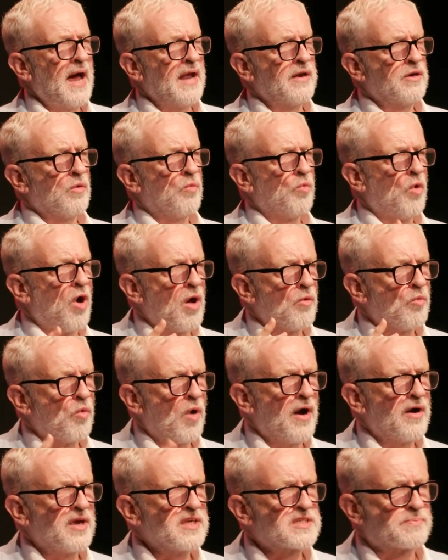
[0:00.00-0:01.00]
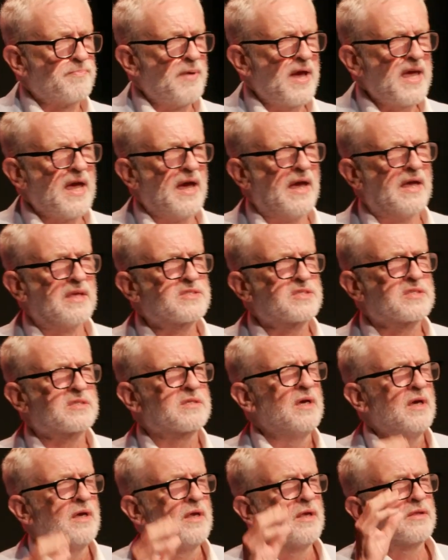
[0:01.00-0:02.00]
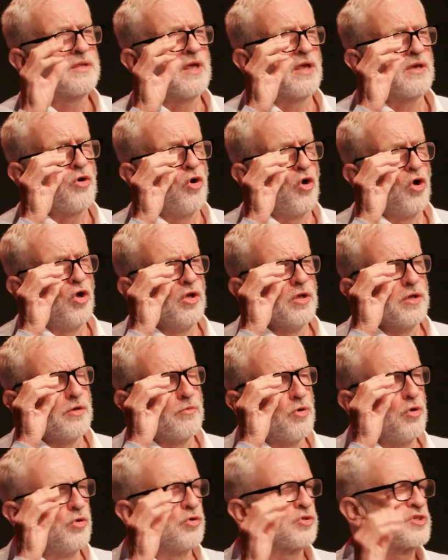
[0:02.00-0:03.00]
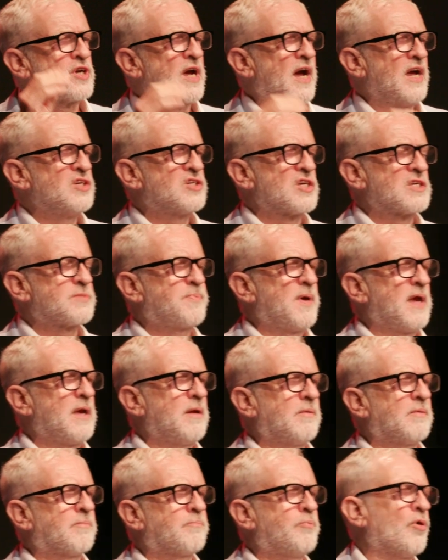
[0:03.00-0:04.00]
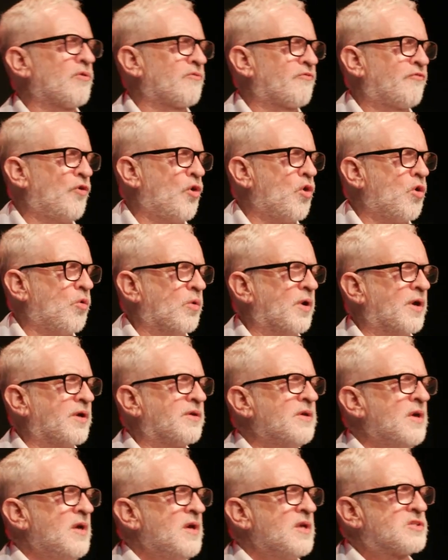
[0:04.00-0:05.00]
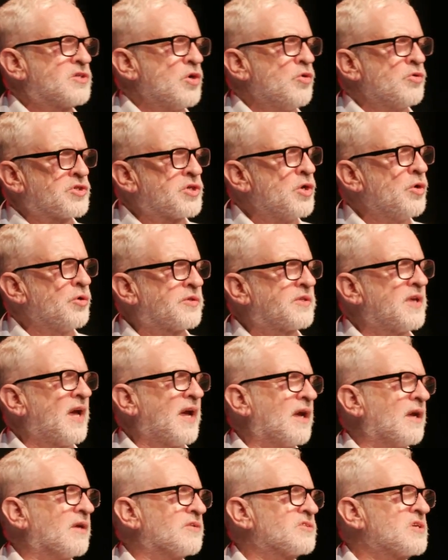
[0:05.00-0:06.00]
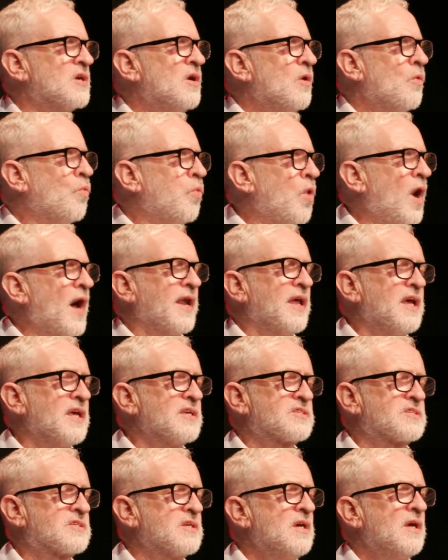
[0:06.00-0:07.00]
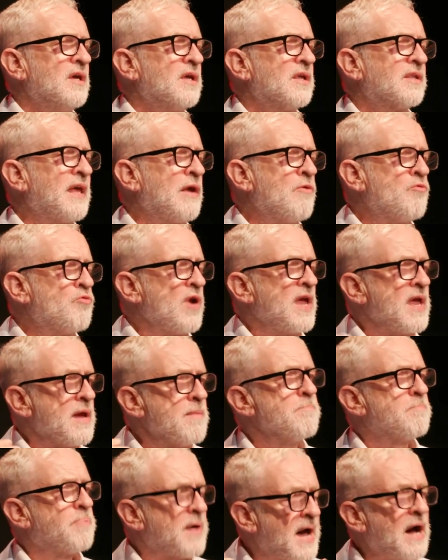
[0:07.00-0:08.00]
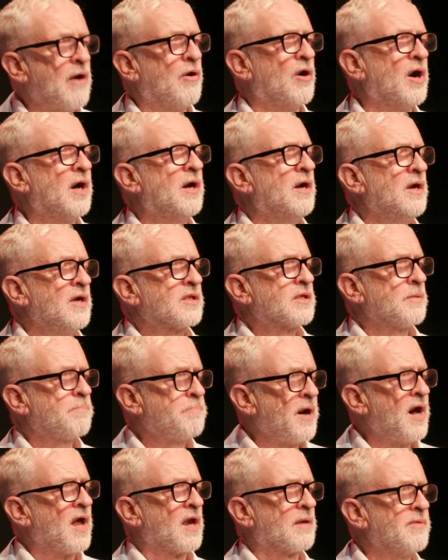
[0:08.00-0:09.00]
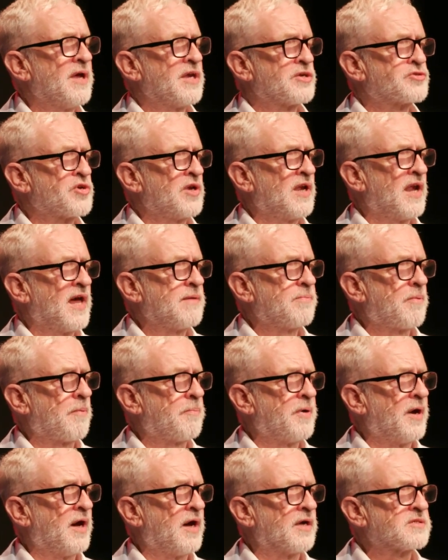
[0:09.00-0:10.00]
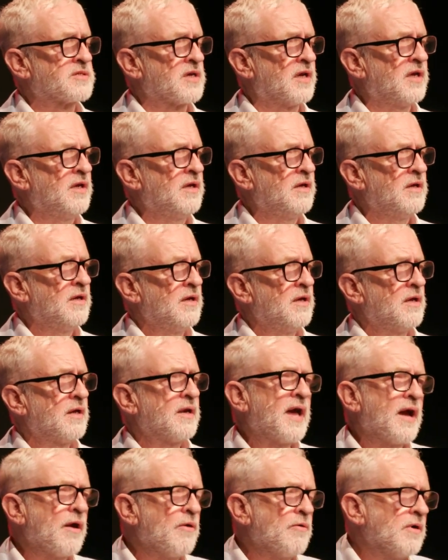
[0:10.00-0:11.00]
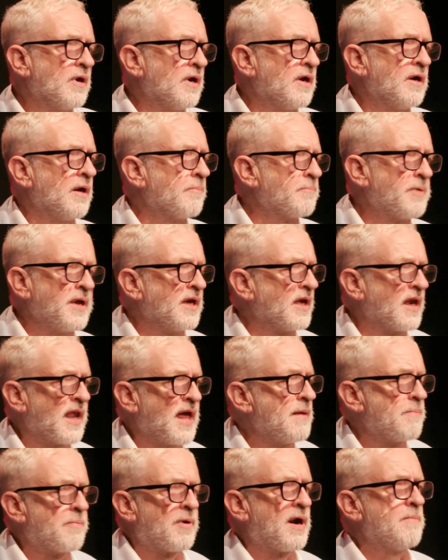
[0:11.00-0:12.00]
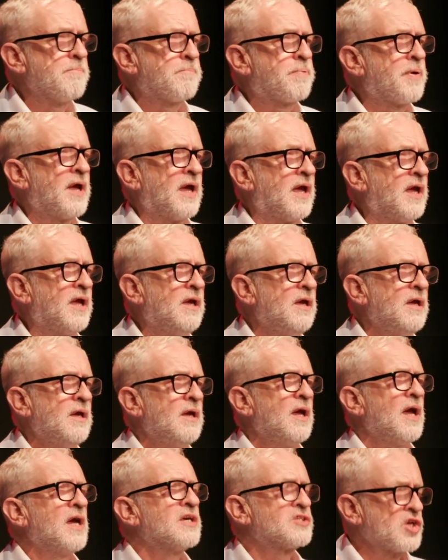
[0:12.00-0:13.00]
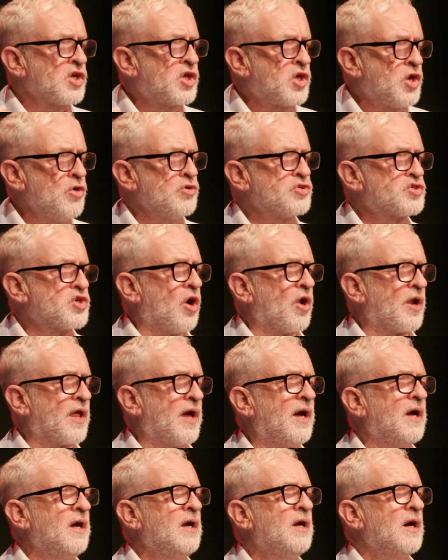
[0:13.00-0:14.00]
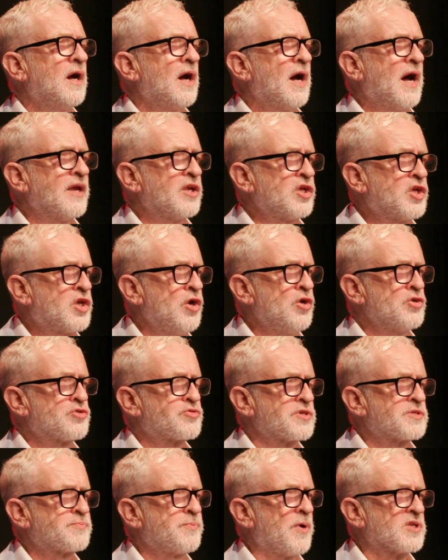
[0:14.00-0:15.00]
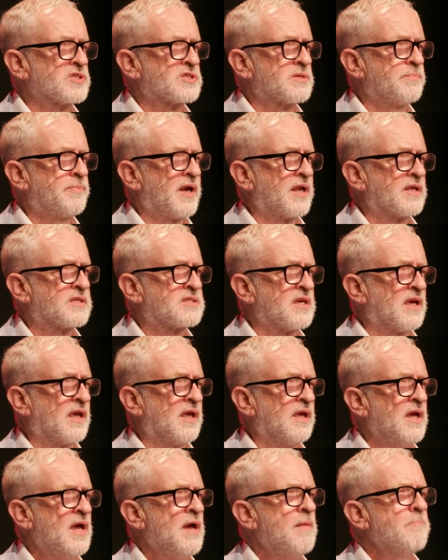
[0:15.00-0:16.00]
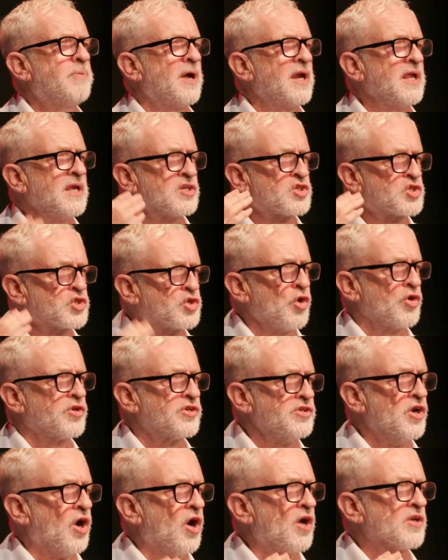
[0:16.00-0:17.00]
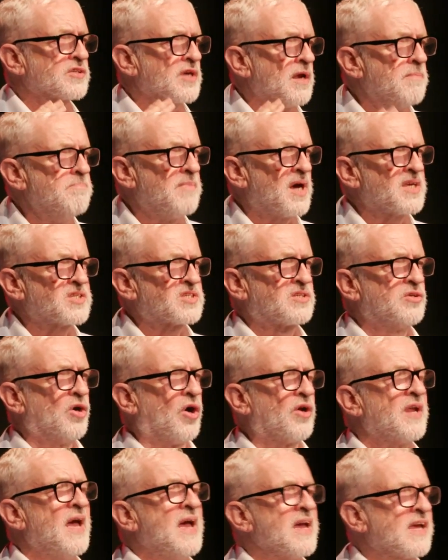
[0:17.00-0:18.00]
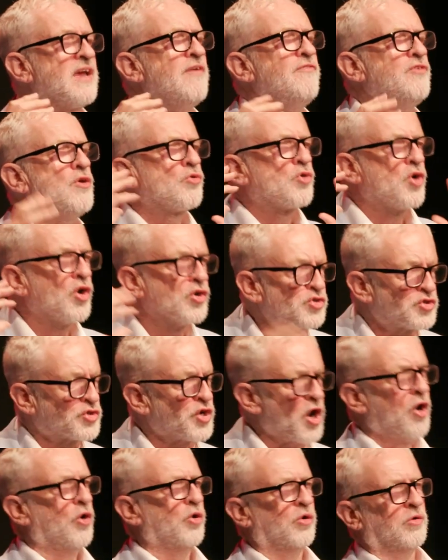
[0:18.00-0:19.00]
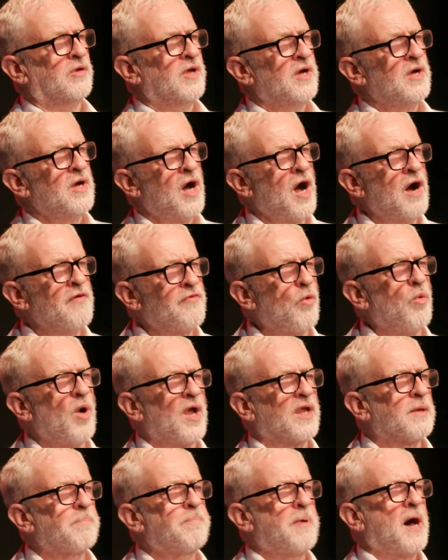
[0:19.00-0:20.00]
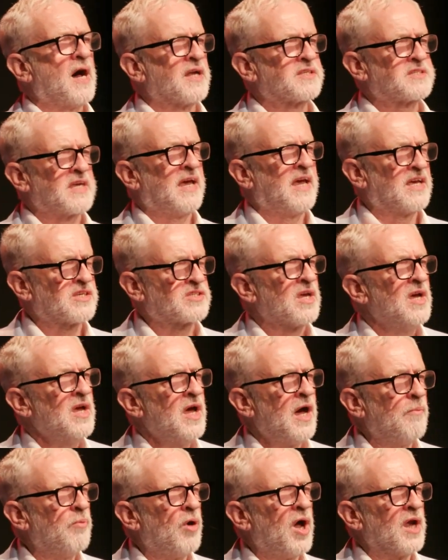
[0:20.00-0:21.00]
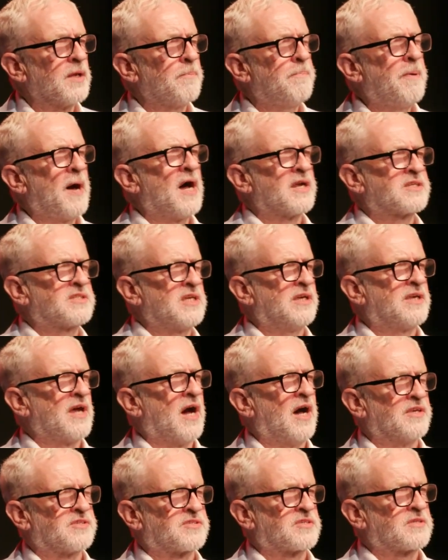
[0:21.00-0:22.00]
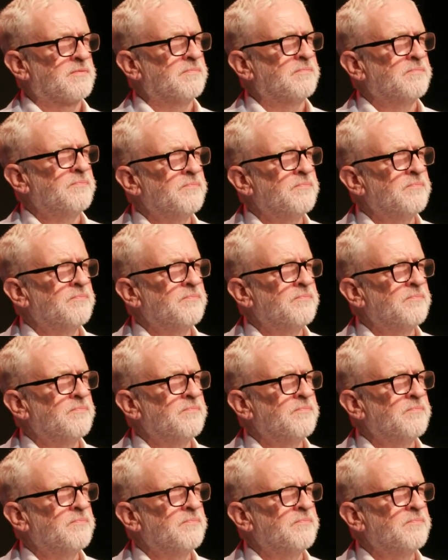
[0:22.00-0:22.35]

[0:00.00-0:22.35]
the right direction to go in. And what worries me is that all the rule changes being put forward do two things. One is they re empower the Parliamentary Labour Party. Now, being a Labour MP is a huge honour and a huge responsibility, but it should not and must not give you control over what the party is and what the party does.